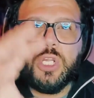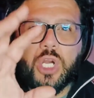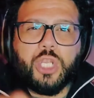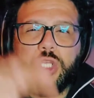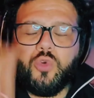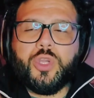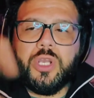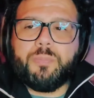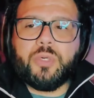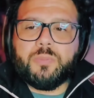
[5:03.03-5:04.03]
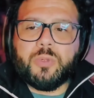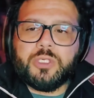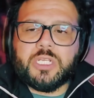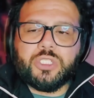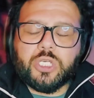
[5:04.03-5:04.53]
are you going to put
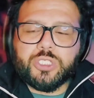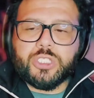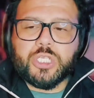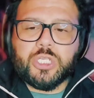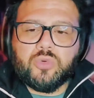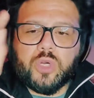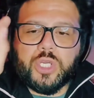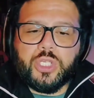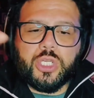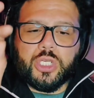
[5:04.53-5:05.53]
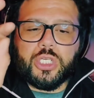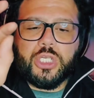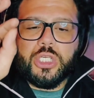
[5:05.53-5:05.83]
that toxic cycle are you, uh, uh,